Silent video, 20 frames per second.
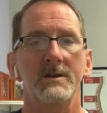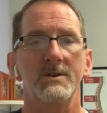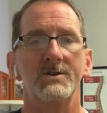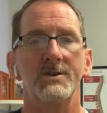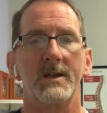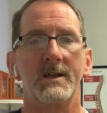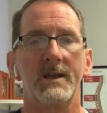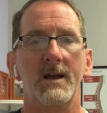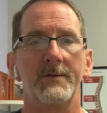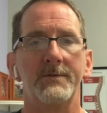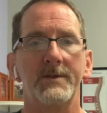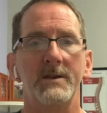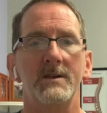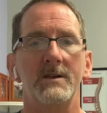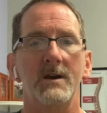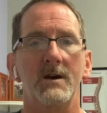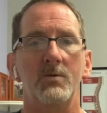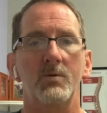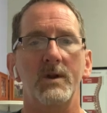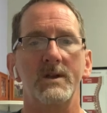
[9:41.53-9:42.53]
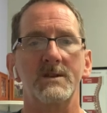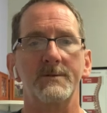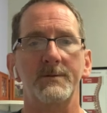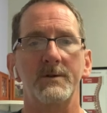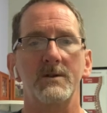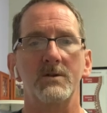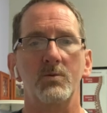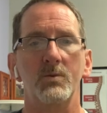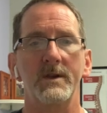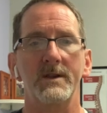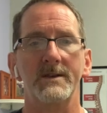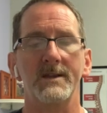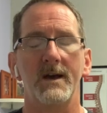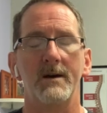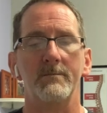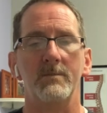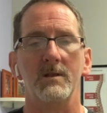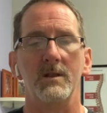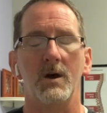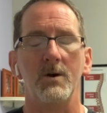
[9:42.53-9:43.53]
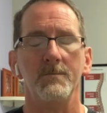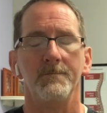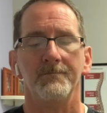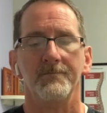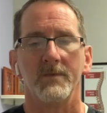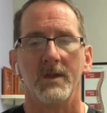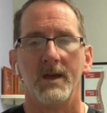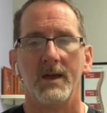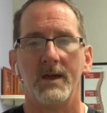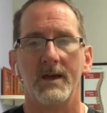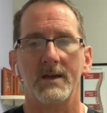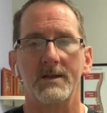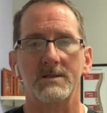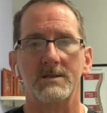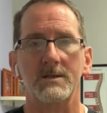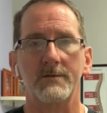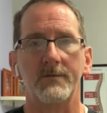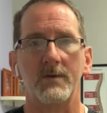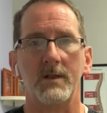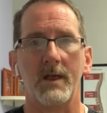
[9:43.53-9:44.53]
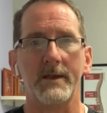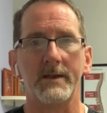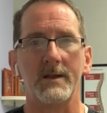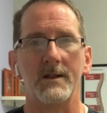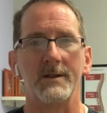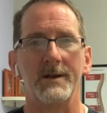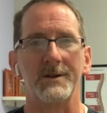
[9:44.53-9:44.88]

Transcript: Check out the recipe of the week down below and see if you like it.